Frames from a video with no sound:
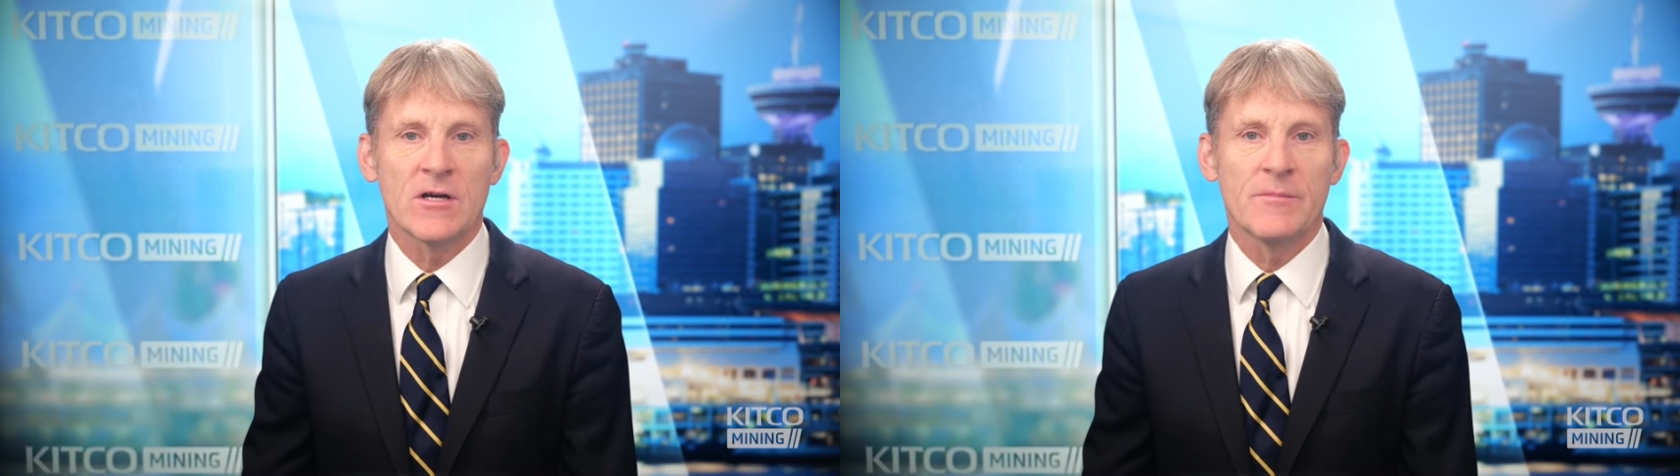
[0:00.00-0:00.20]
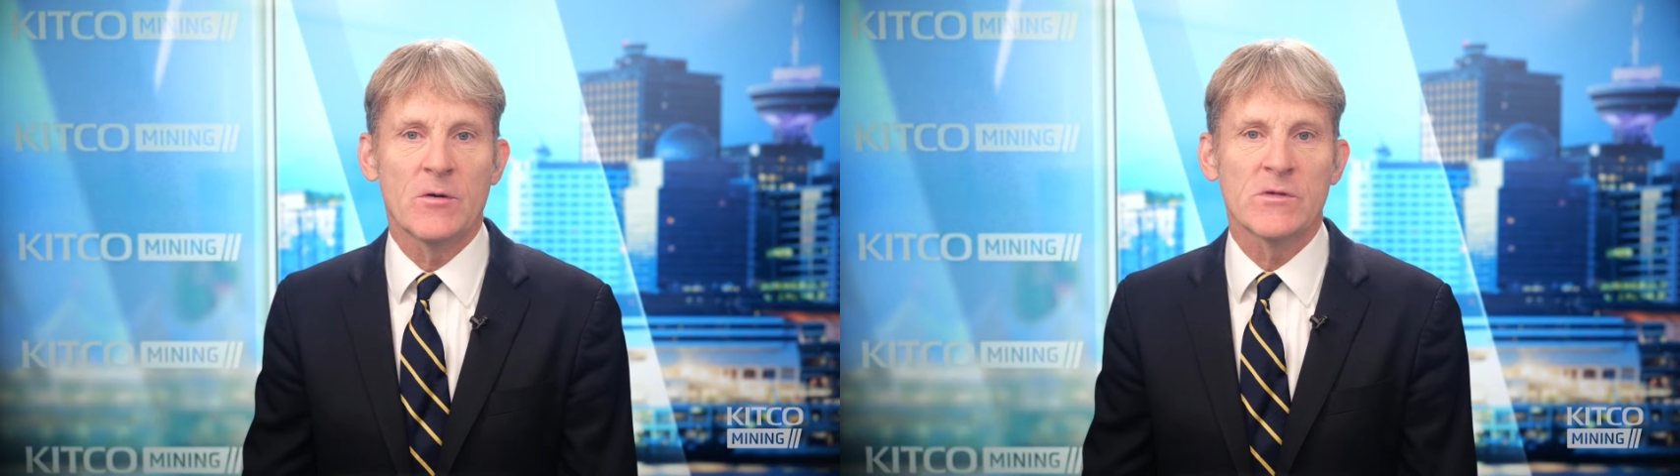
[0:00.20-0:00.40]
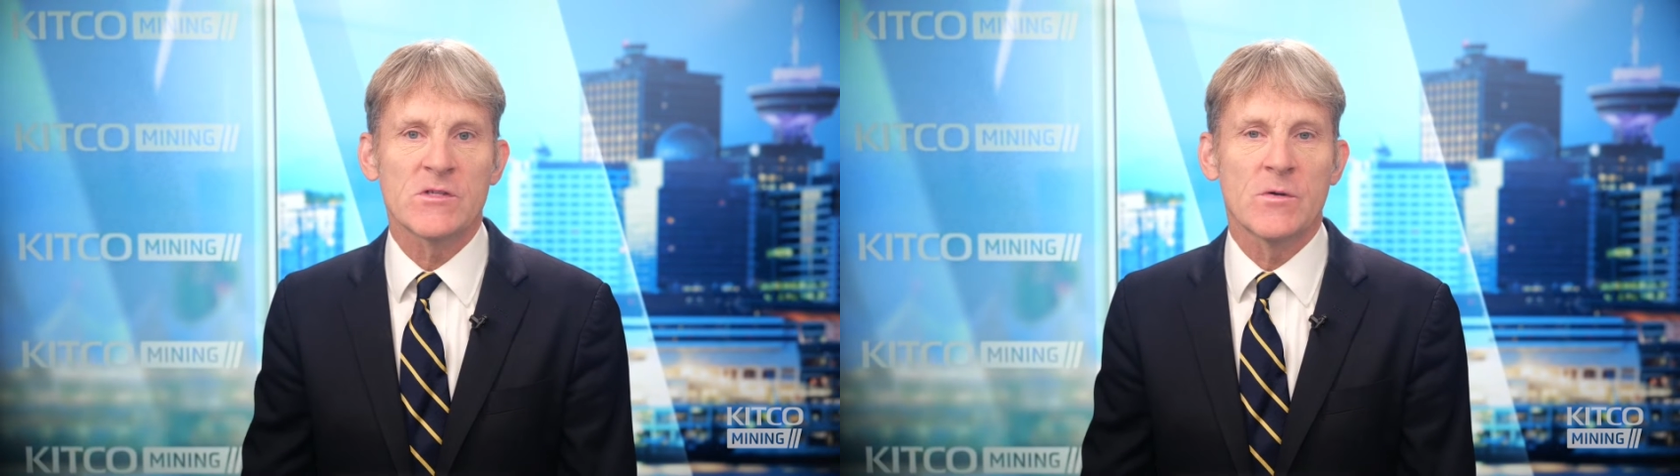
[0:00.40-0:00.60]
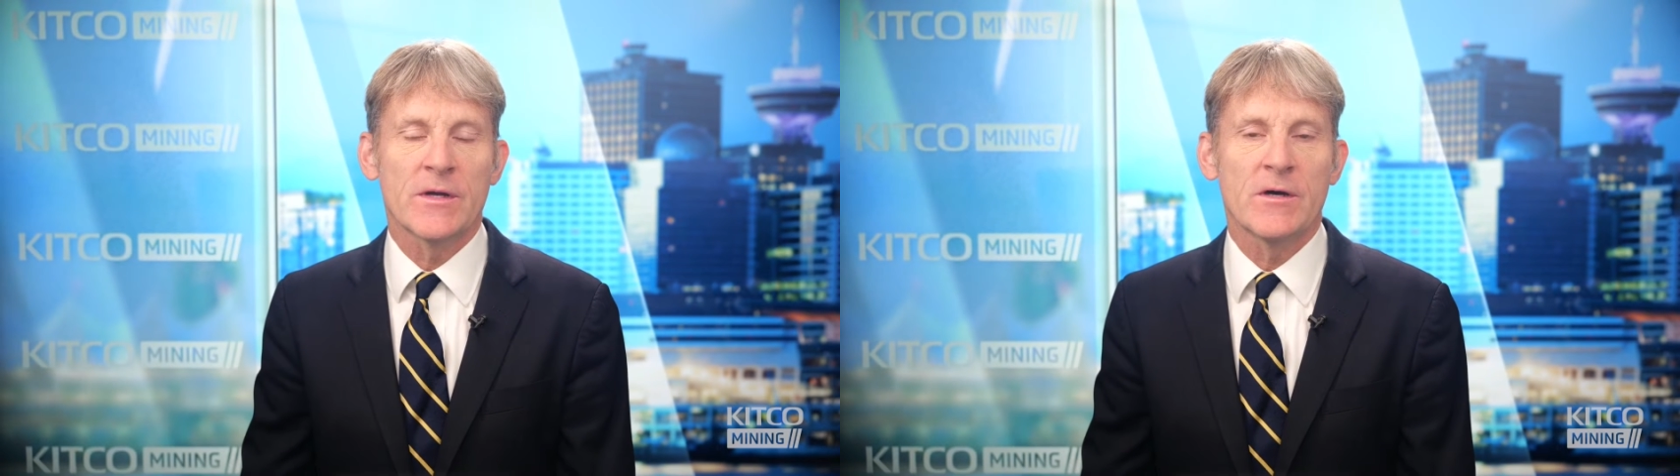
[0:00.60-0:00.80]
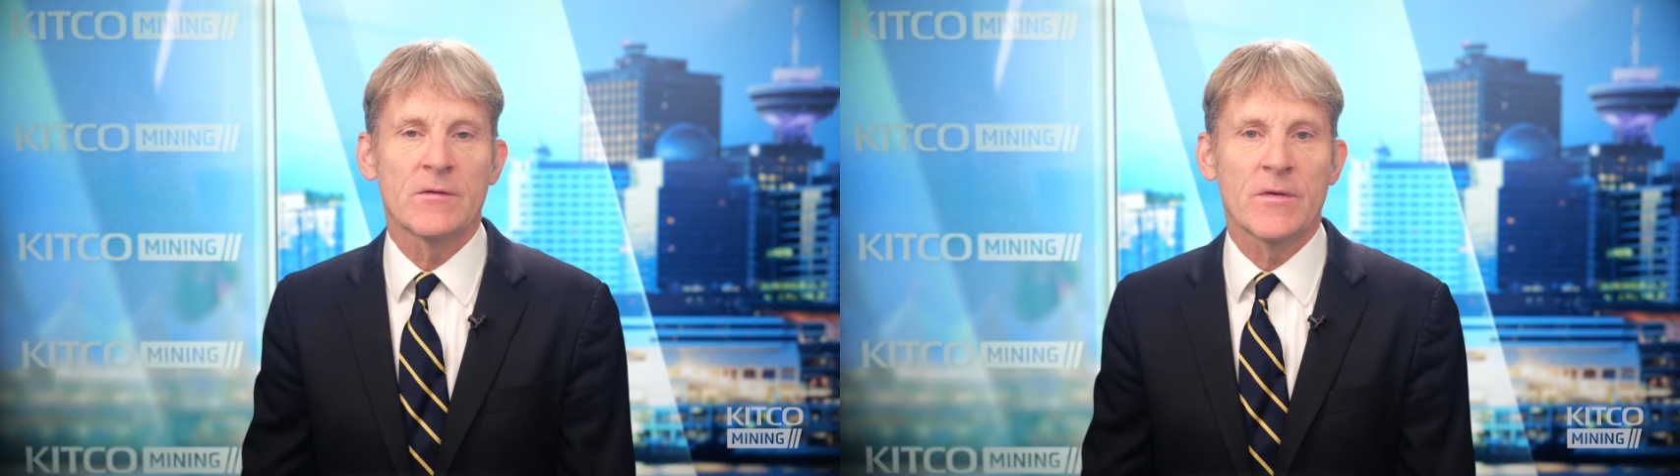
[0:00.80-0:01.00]
and talk about
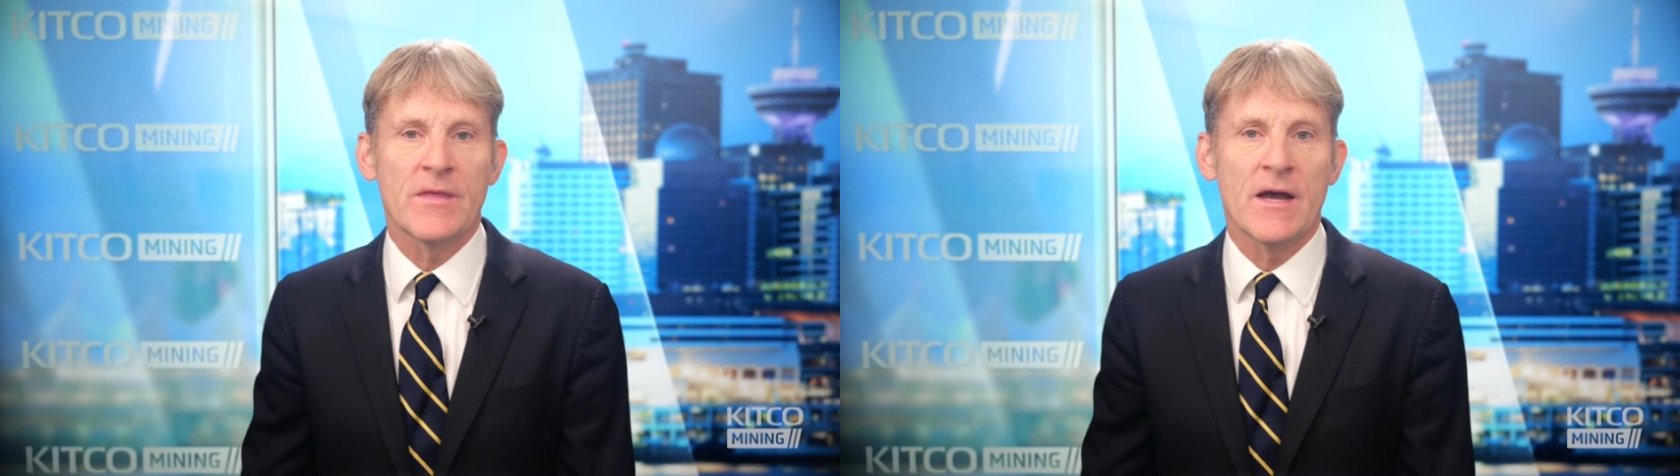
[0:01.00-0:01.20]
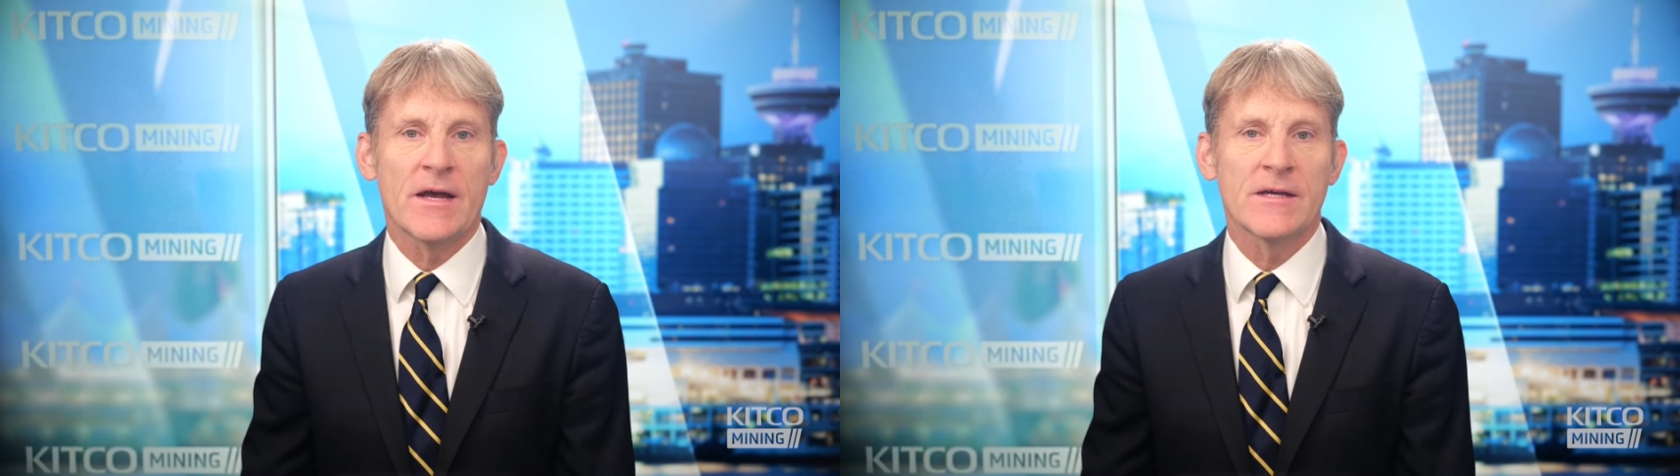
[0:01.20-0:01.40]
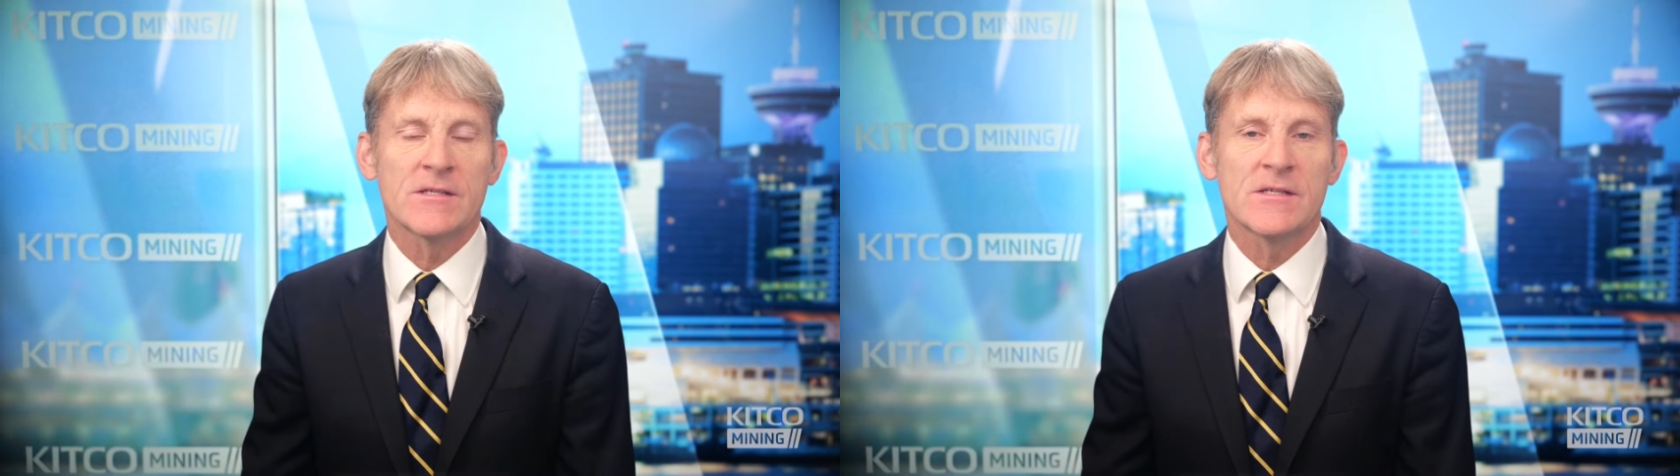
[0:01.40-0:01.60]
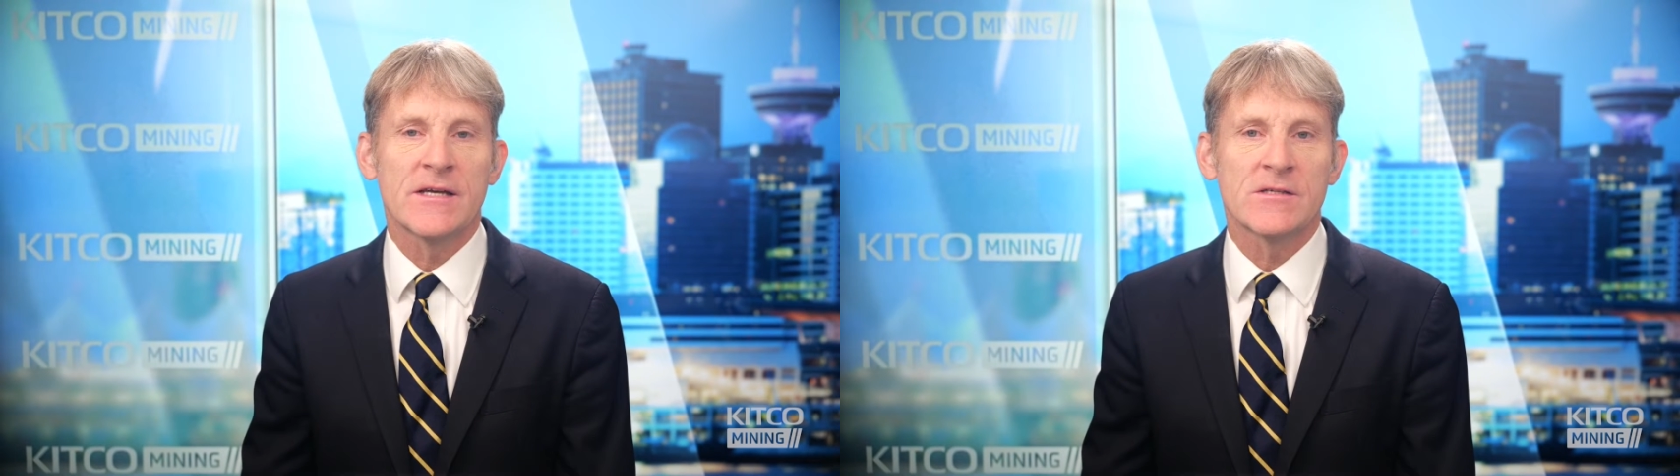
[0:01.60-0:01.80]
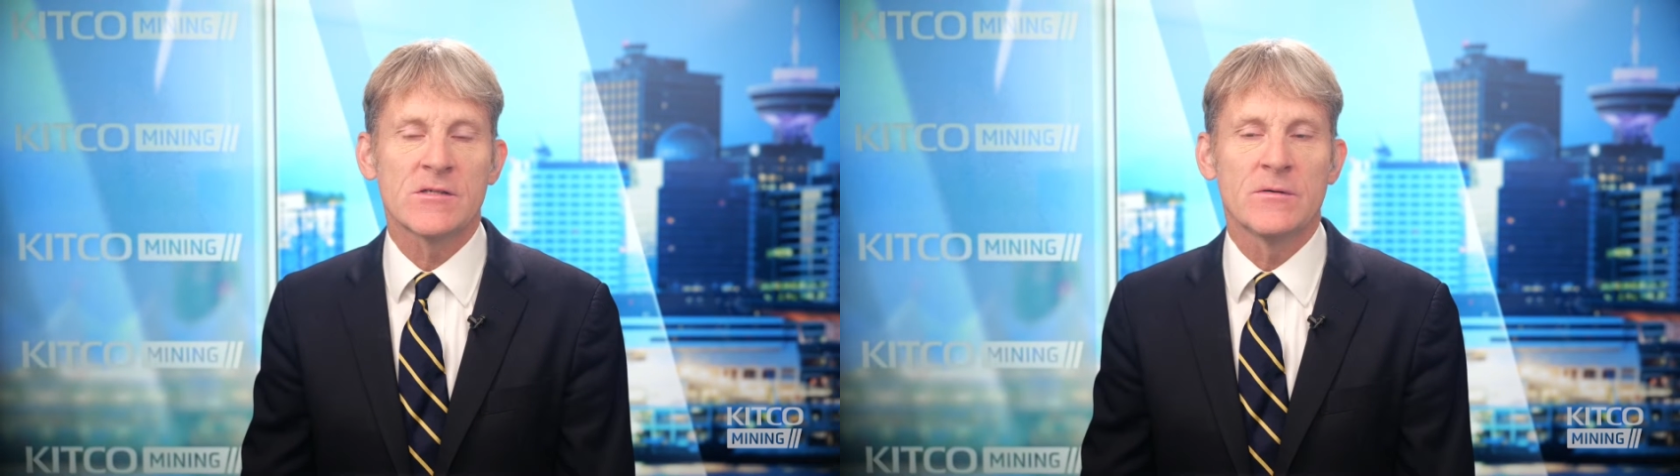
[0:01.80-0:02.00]
what's going on with the
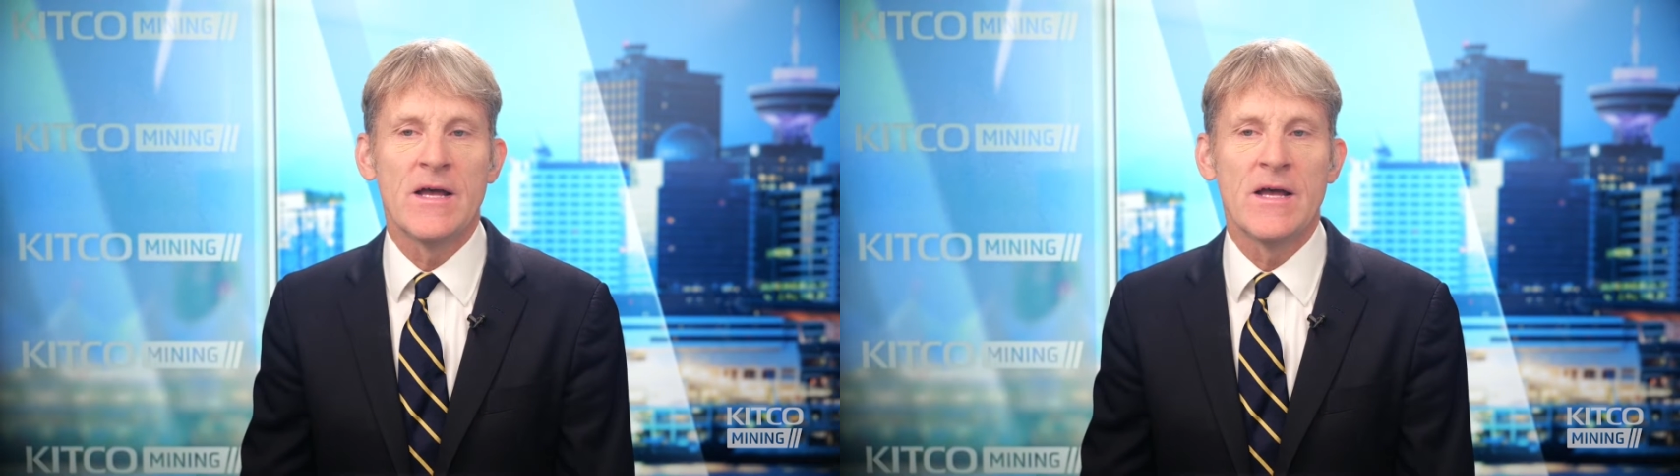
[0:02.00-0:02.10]
ISA.